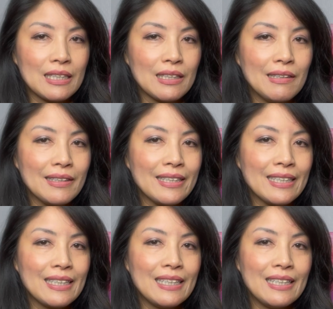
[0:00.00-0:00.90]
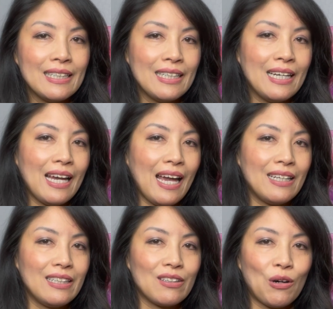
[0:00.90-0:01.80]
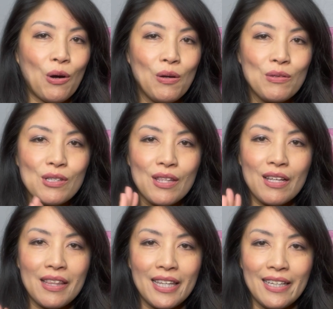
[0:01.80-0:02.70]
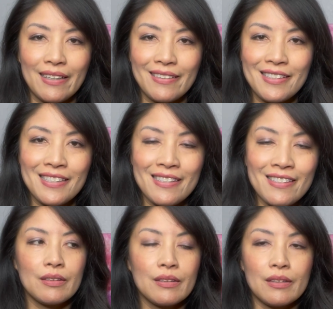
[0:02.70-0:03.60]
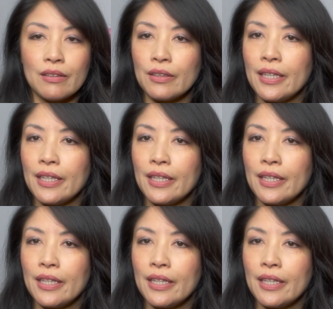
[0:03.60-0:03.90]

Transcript: look, and it holds the things. The good